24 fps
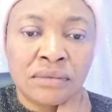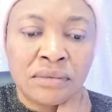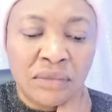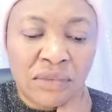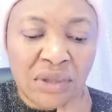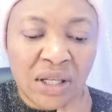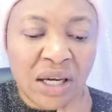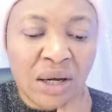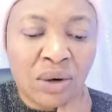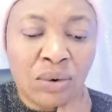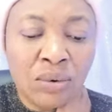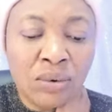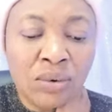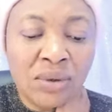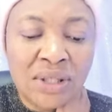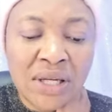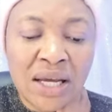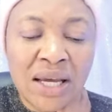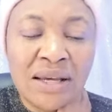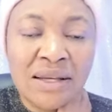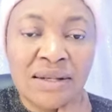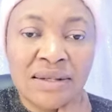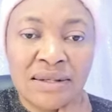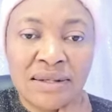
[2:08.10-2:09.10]
The good
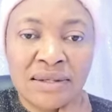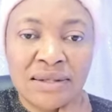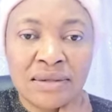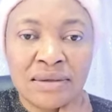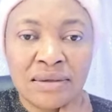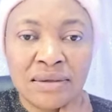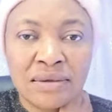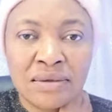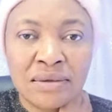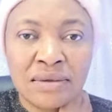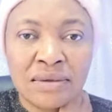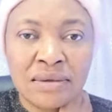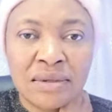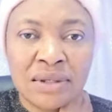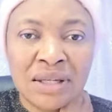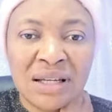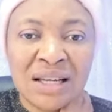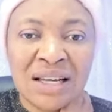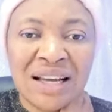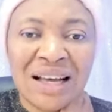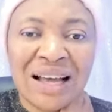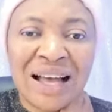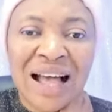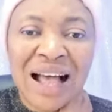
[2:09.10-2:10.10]
things
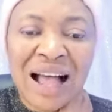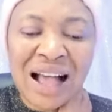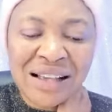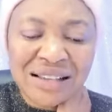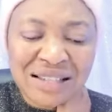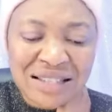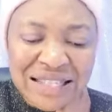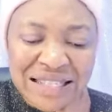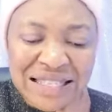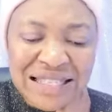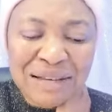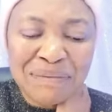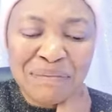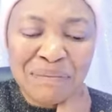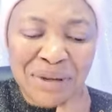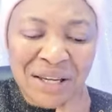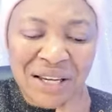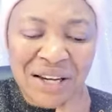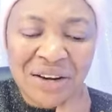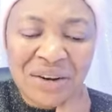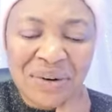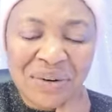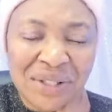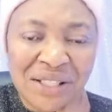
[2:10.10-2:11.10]
are still
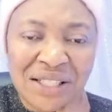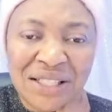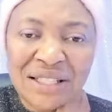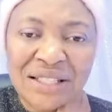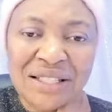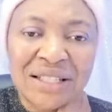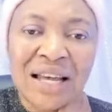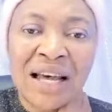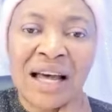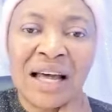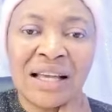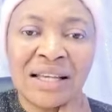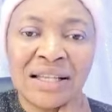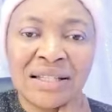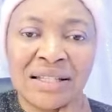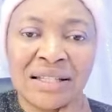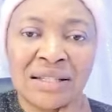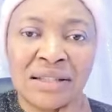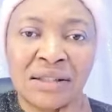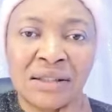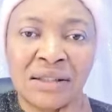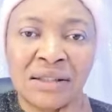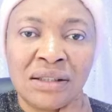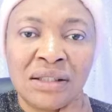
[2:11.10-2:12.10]
being
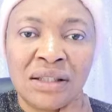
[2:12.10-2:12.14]
criticized.